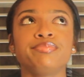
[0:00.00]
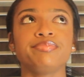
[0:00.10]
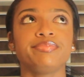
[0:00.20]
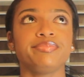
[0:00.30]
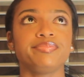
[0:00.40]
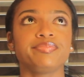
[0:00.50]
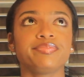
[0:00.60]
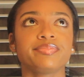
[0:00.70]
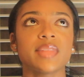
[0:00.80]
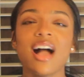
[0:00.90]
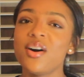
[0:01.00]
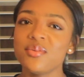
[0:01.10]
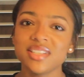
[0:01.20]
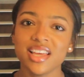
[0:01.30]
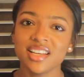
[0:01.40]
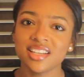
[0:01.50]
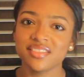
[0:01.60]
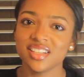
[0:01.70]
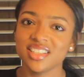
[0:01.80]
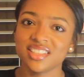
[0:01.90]
I always had a
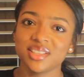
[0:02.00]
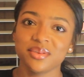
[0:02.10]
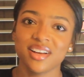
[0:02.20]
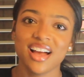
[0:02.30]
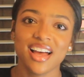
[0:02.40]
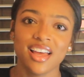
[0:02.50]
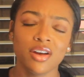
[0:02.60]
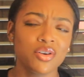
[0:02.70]
good relationship with God,